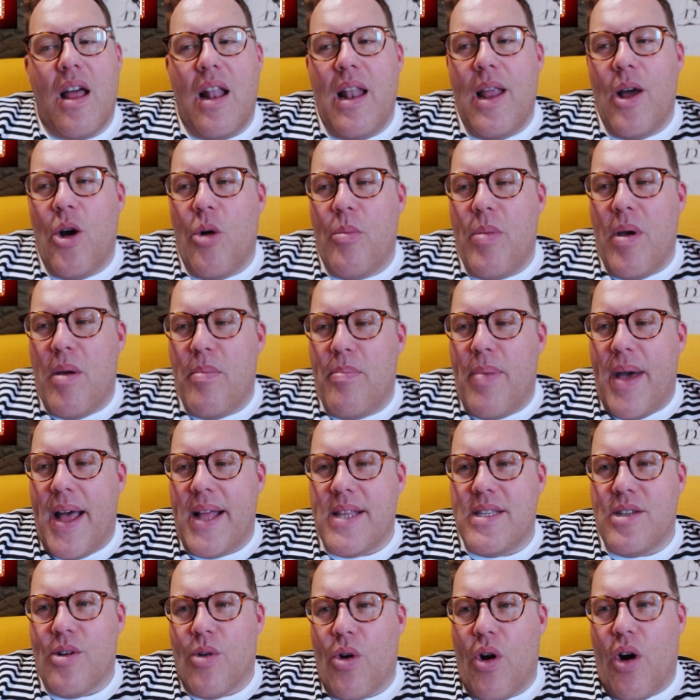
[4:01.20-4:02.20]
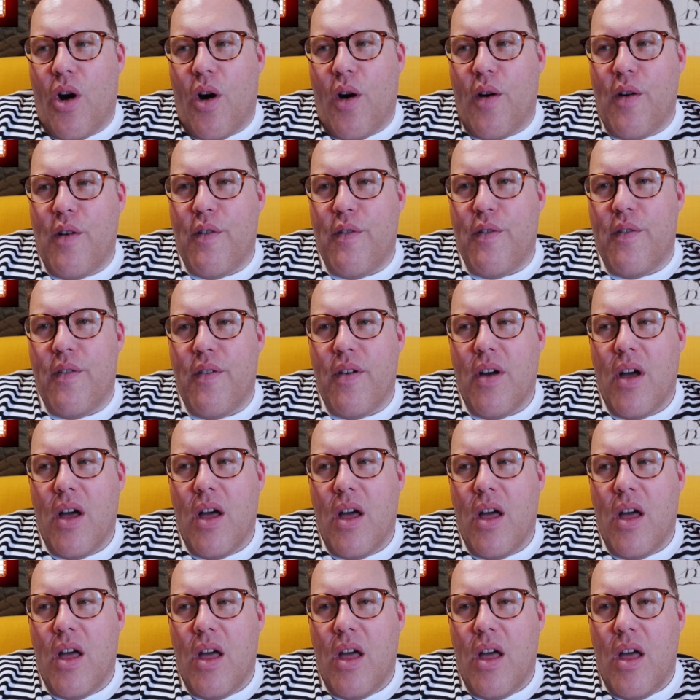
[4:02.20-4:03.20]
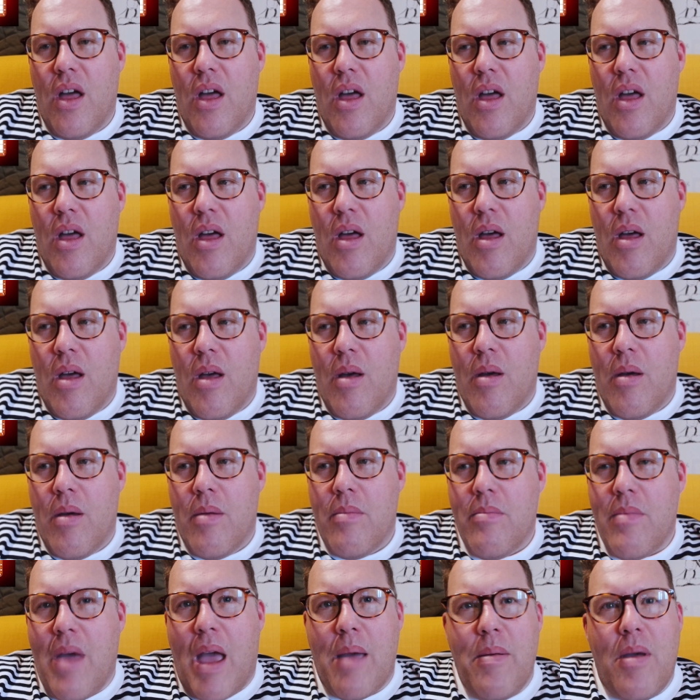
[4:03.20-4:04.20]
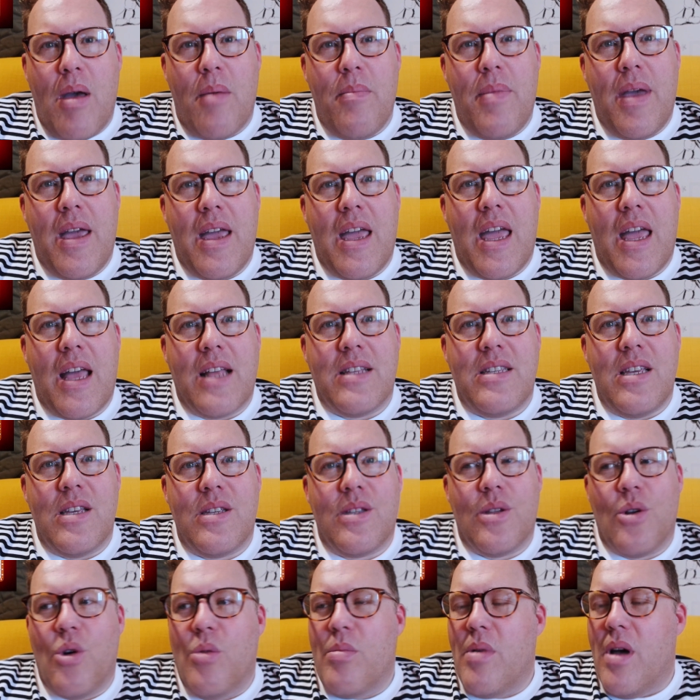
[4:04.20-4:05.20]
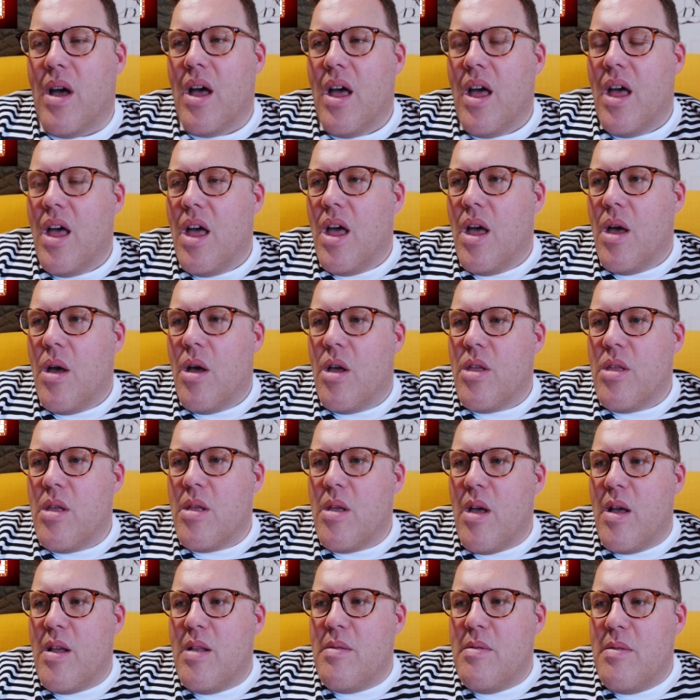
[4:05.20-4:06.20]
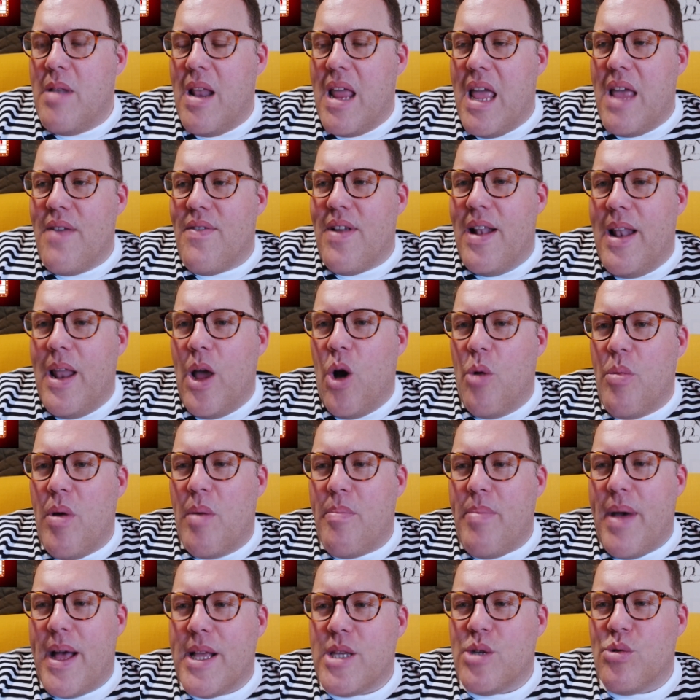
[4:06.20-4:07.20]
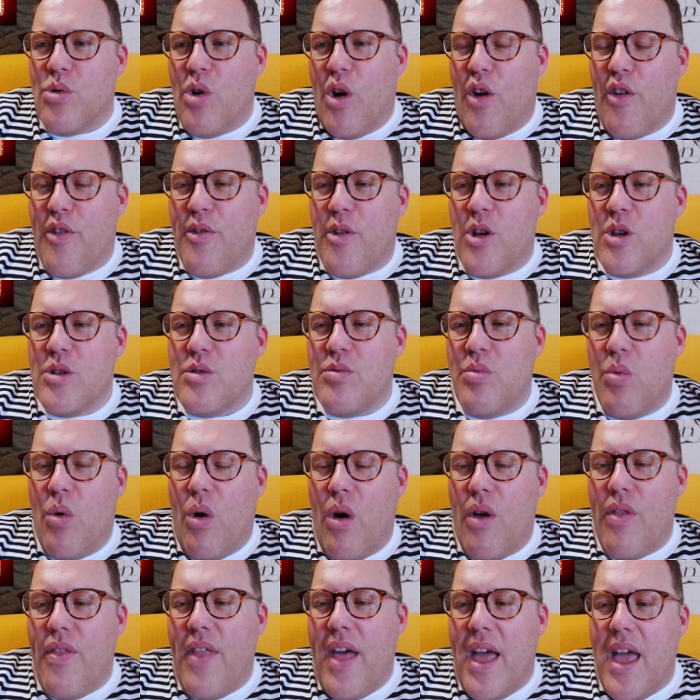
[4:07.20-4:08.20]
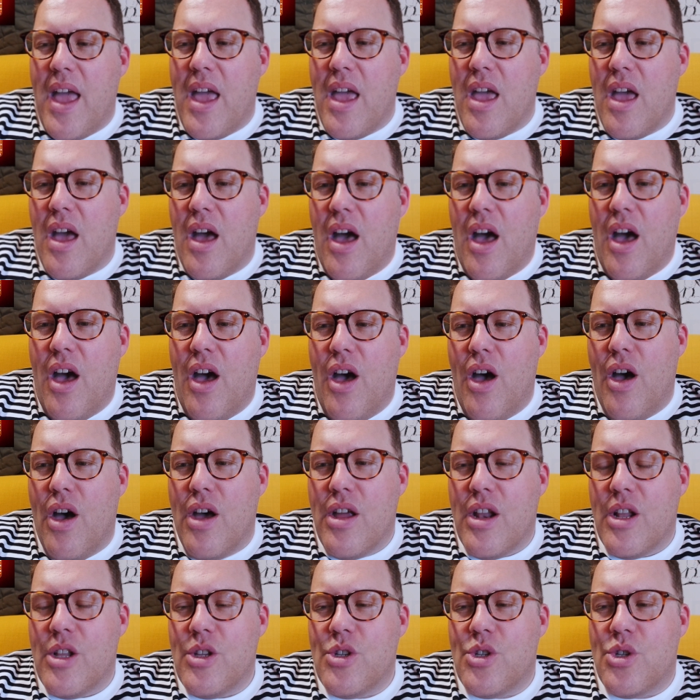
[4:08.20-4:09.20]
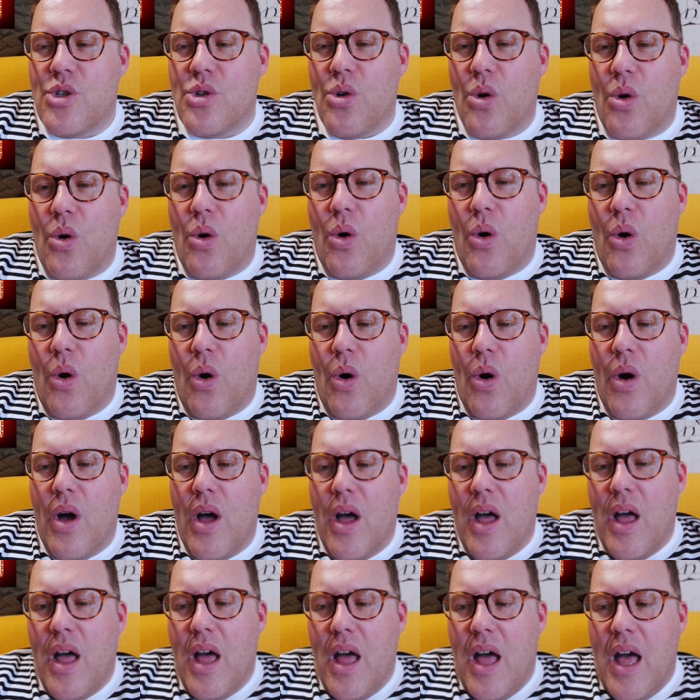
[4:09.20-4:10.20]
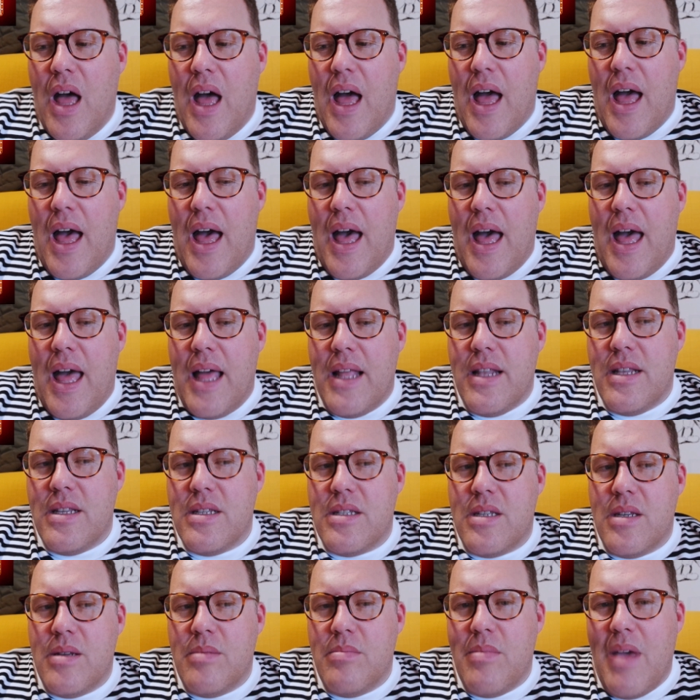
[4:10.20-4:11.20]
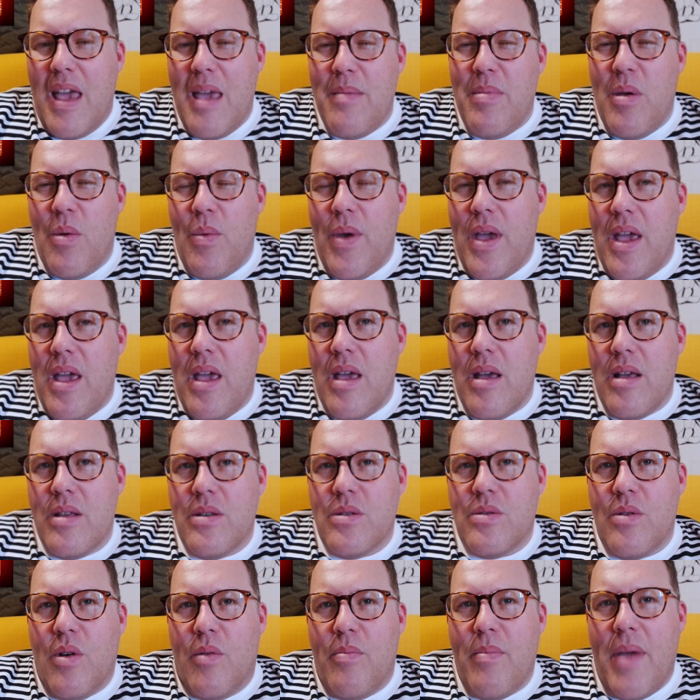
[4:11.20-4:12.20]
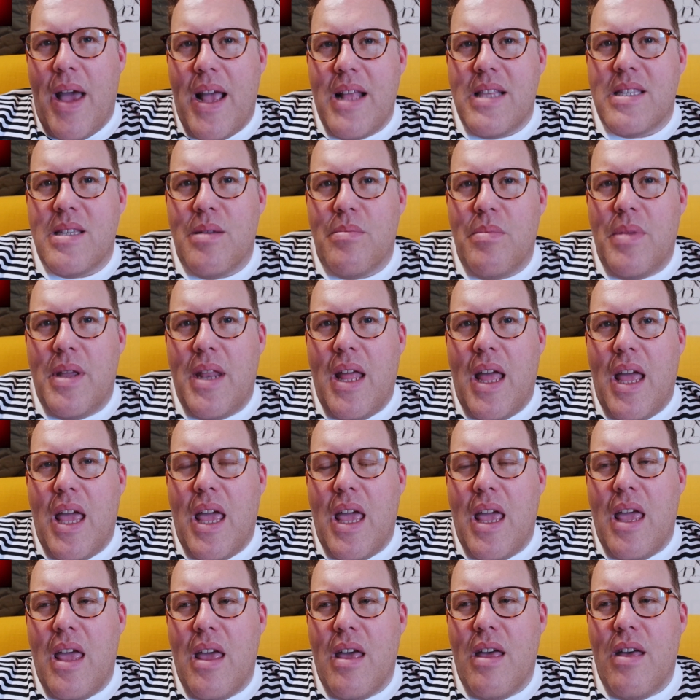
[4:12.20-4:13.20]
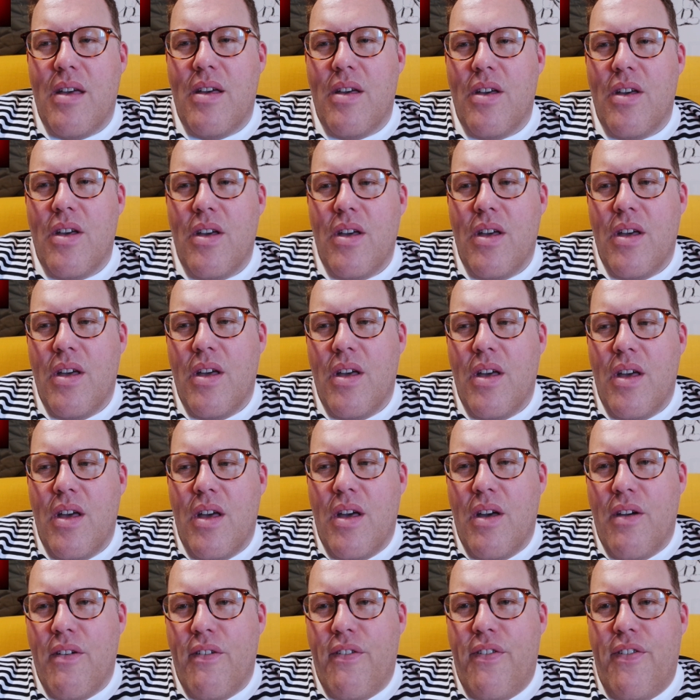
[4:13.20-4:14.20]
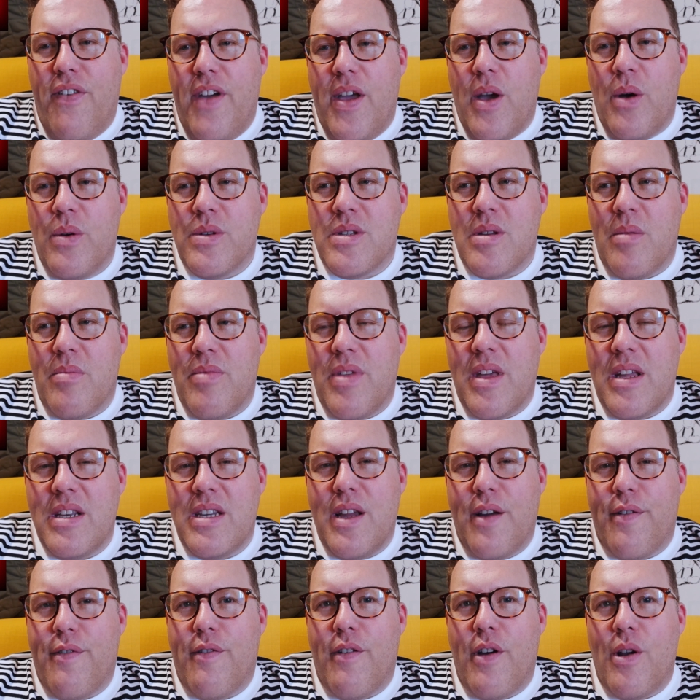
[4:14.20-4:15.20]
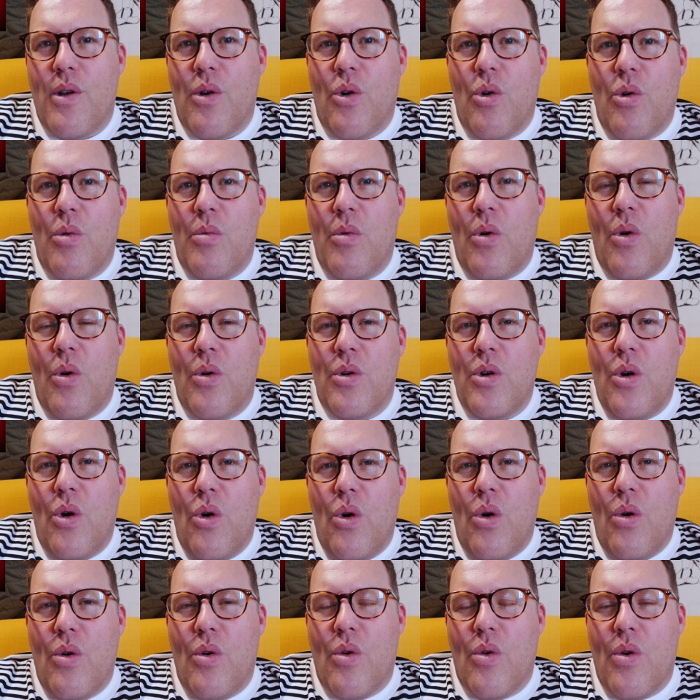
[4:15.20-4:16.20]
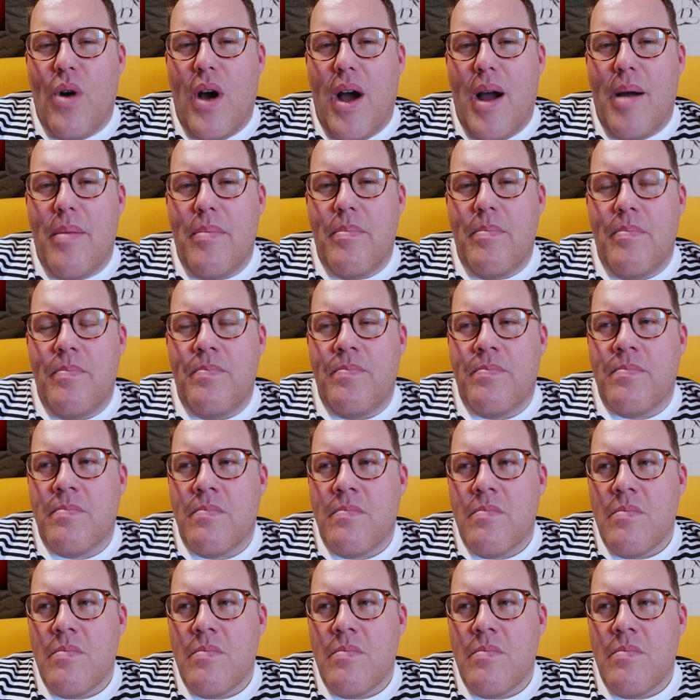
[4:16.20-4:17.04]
a little bit better off. Maybe I'm being egotistical, but leave a little bit better off because what they heard and saw, and maybe we sort of made somebody feel something different, or